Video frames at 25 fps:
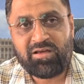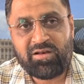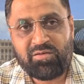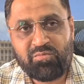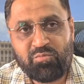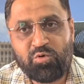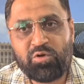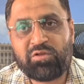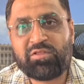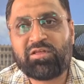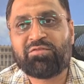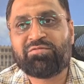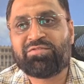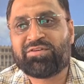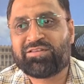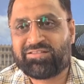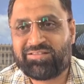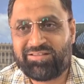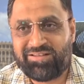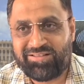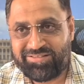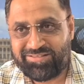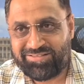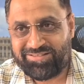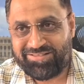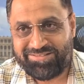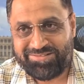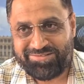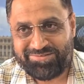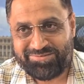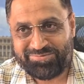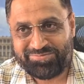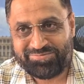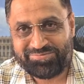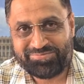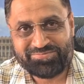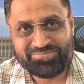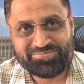are more than first class.
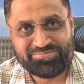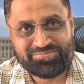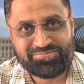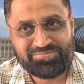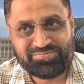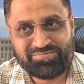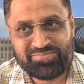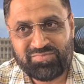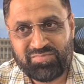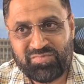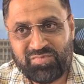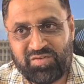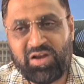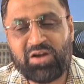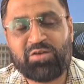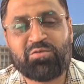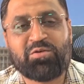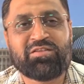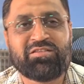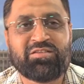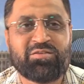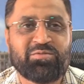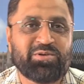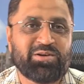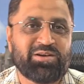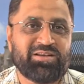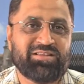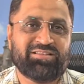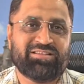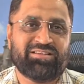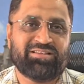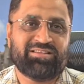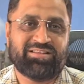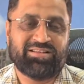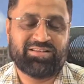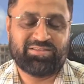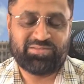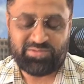That was our
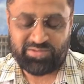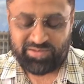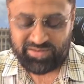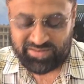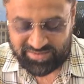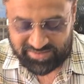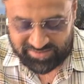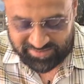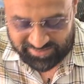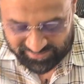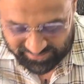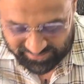result actually.